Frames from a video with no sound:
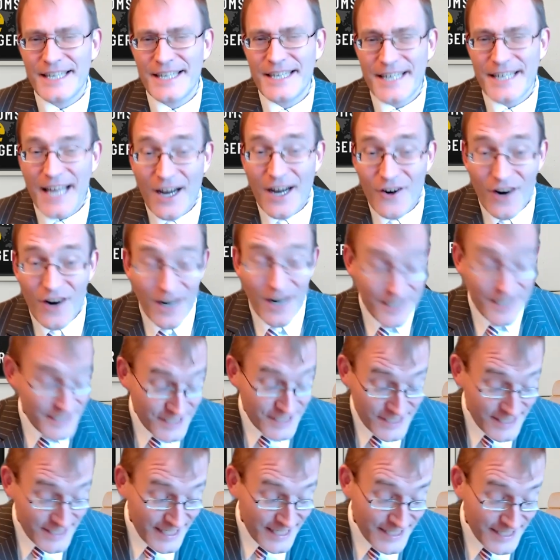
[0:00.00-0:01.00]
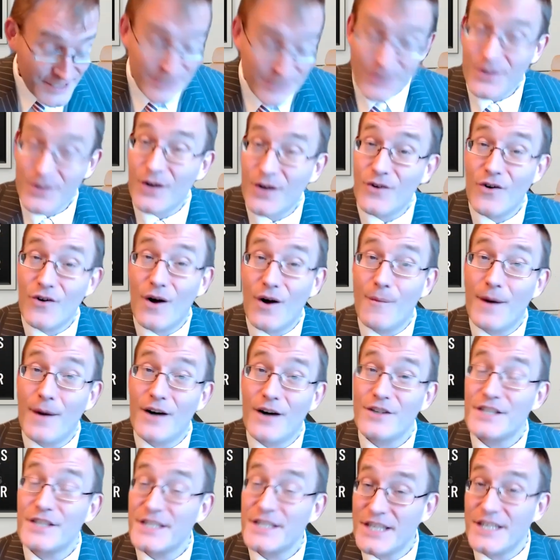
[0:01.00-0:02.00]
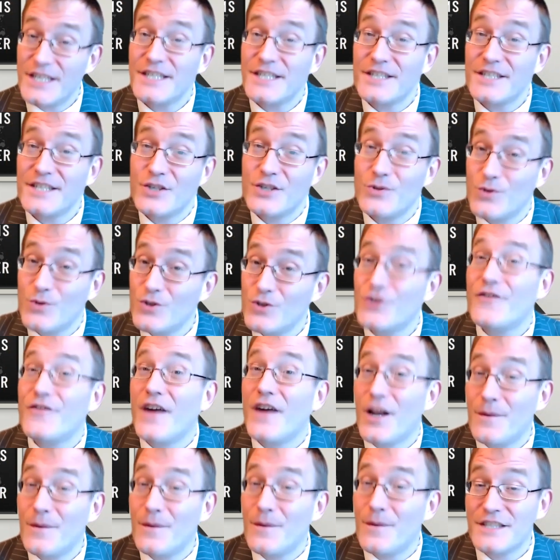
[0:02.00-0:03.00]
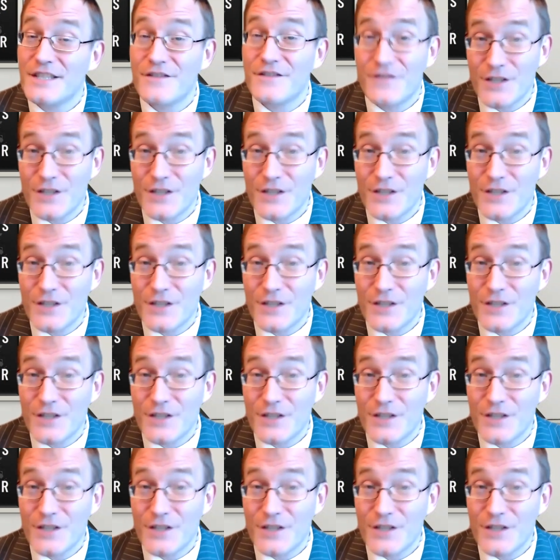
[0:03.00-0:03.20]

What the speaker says: Now, I should let you know about certain cool developments.